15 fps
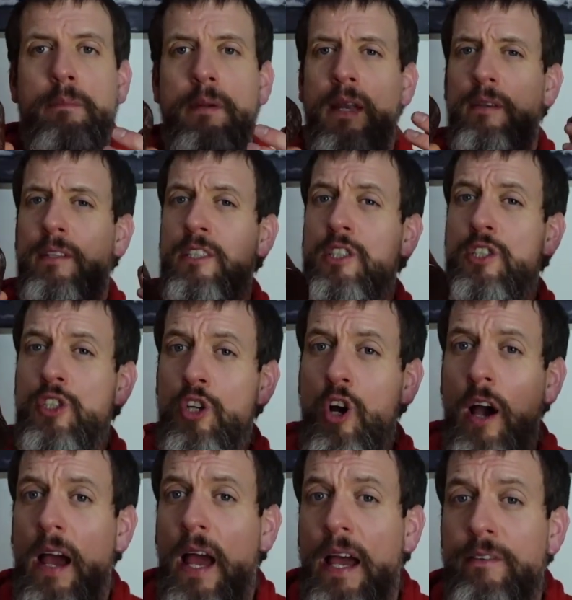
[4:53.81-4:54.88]
But now this is
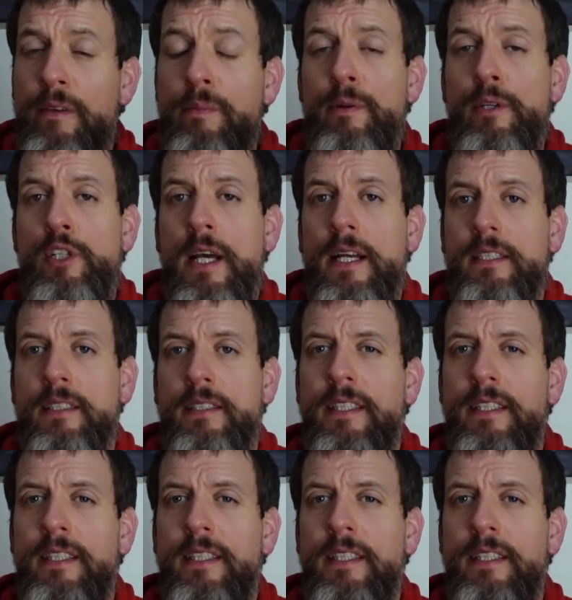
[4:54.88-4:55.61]
not a heavy projector.